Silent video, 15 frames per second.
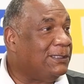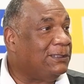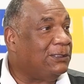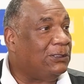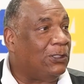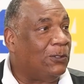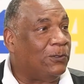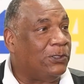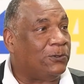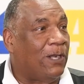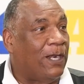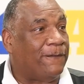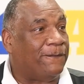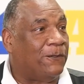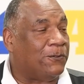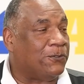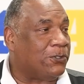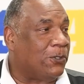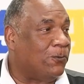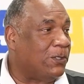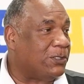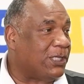We try to focus
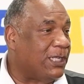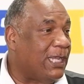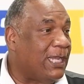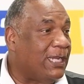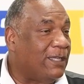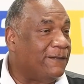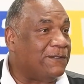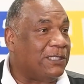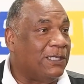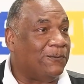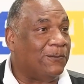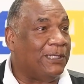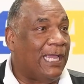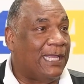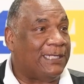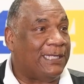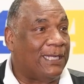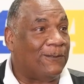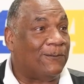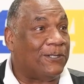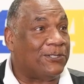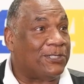on what's ahead of us, and we got
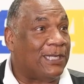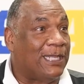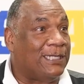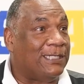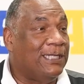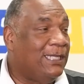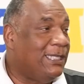Delaware State